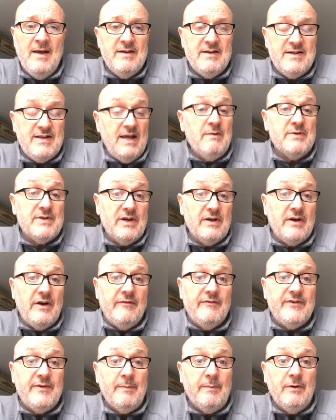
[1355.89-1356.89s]
It was
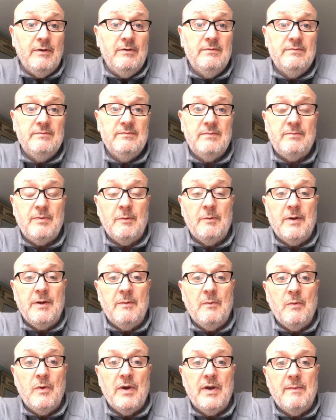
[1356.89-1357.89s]
uncomfortable, probably
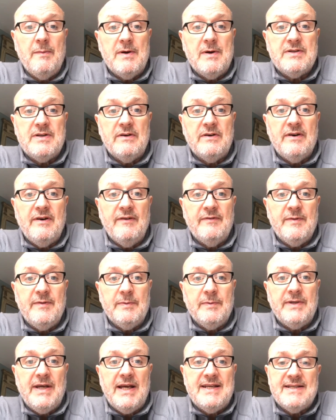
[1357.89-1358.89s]
one of the most
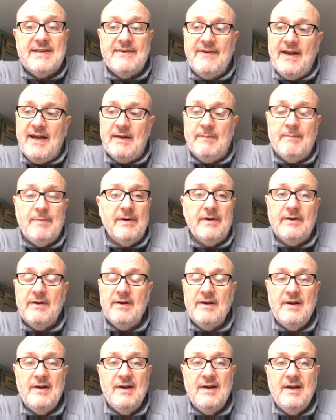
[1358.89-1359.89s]
uncomfortable days I've had, but
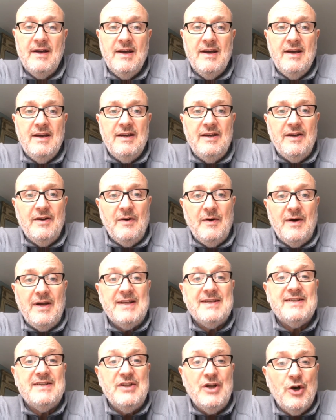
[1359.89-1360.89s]

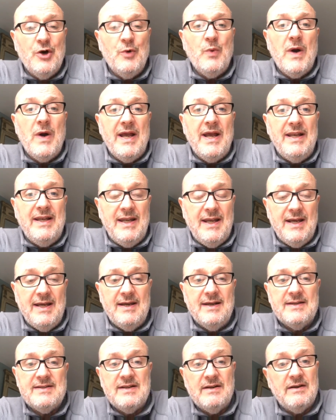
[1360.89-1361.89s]
it's nowhere
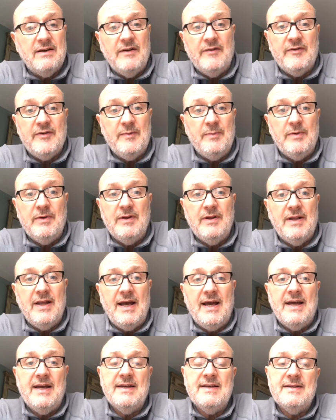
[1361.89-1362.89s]
near as uncomfortable
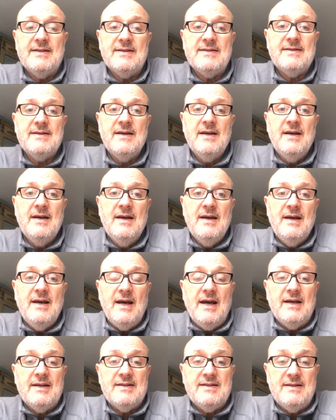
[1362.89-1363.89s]
as
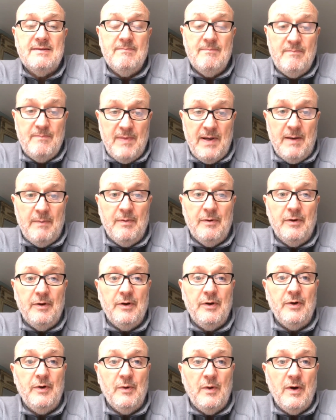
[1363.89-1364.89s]
people
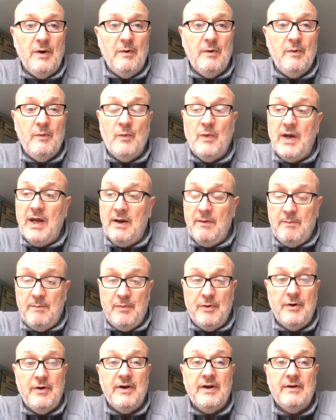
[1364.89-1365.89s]
who we're
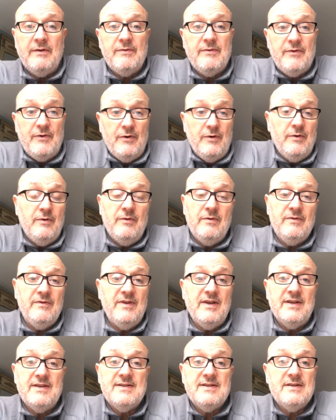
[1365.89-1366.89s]
putting through
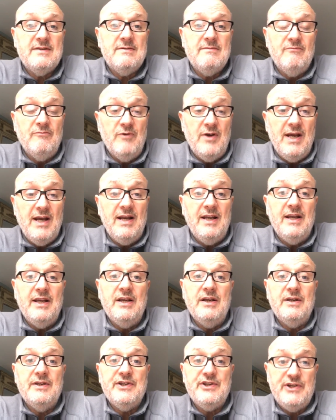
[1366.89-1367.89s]
this
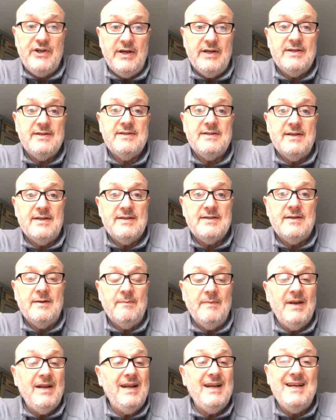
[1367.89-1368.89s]
really shit
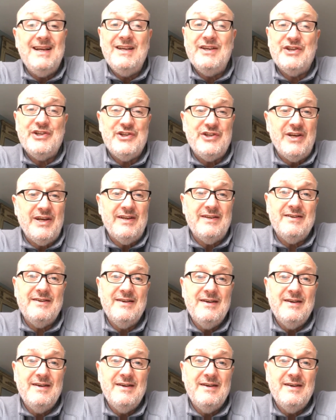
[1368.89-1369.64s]
system. And it is shit.